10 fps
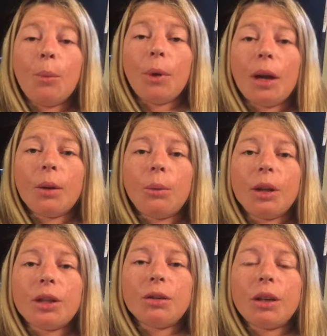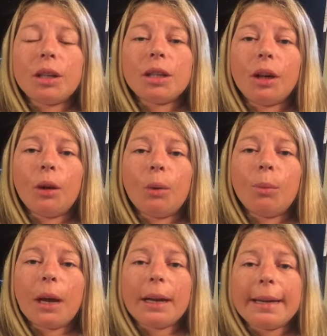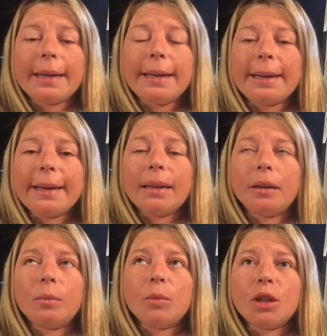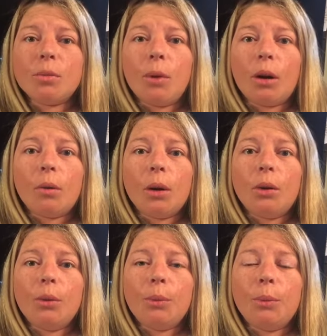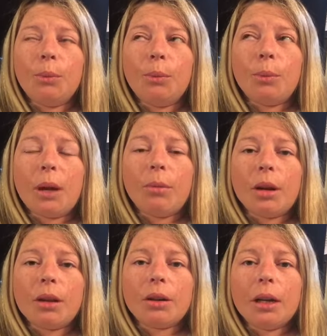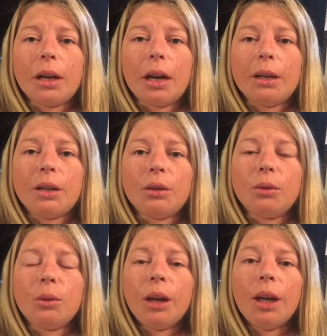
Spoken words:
but we do get to go back and get him tomorrow. My brother and I do.